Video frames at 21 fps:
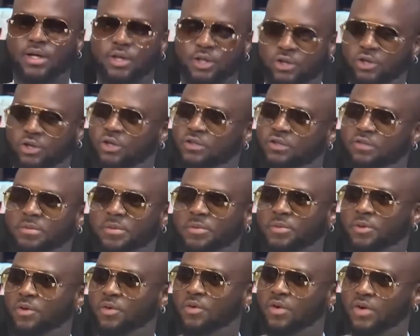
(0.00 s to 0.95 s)
There are a lot of
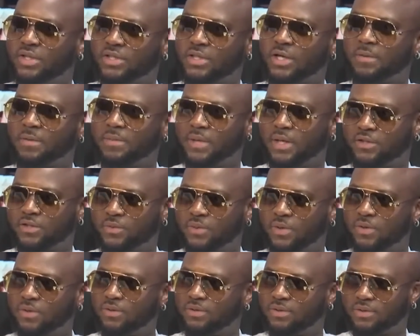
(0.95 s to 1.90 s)
people who weren't happy as
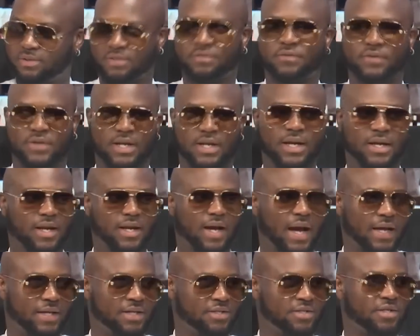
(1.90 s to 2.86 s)
well. They felt like
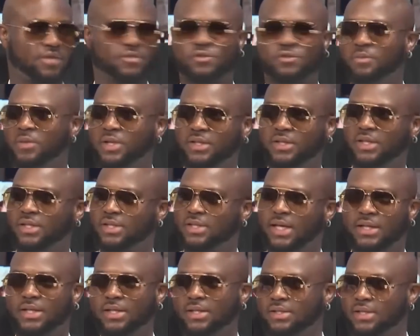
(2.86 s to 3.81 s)
I deserved so many things
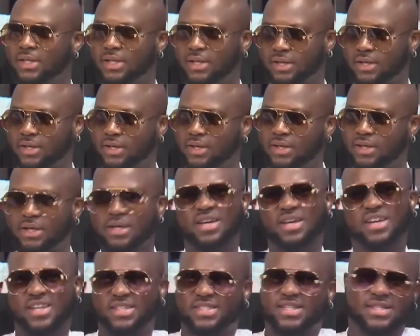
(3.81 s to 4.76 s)
I didn't take.
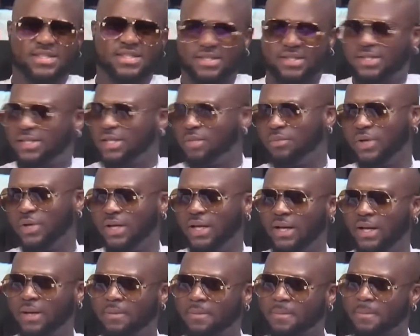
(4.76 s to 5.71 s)
It's just the same way
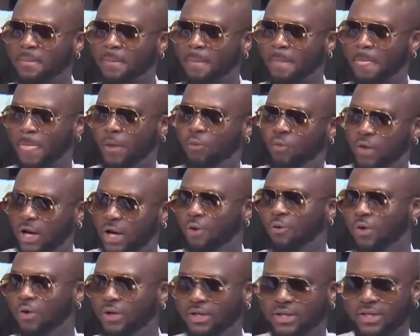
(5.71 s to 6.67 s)
that when I
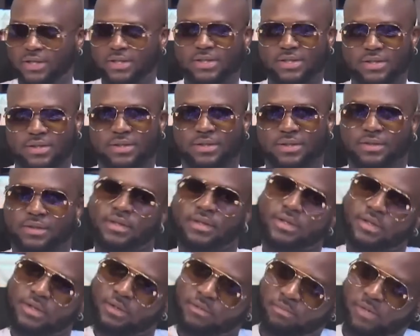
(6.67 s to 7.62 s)
won this,
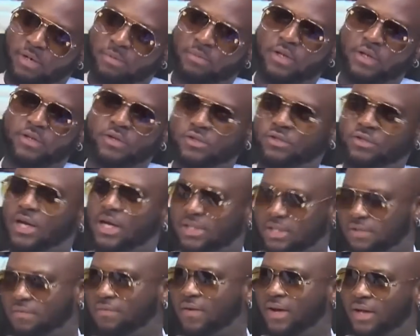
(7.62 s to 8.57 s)
my brother also has
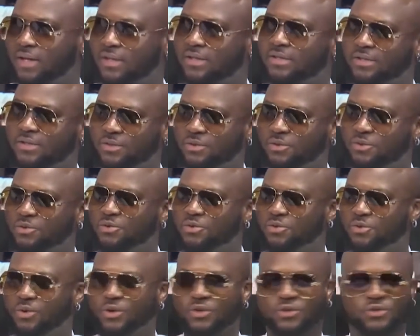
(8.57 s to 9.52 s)
his fans
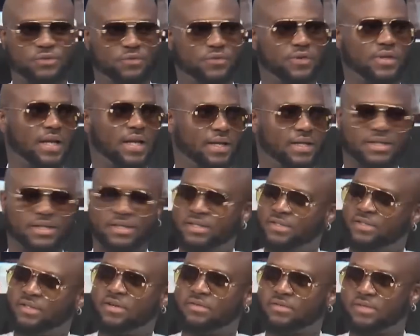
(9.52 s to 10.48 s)
who also feel like he
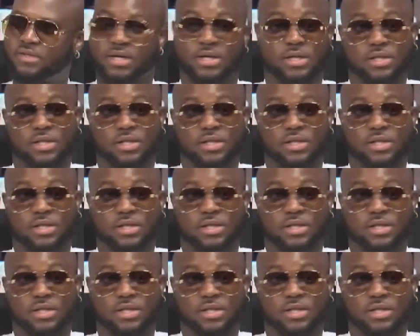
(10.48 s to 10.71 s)
deserves it.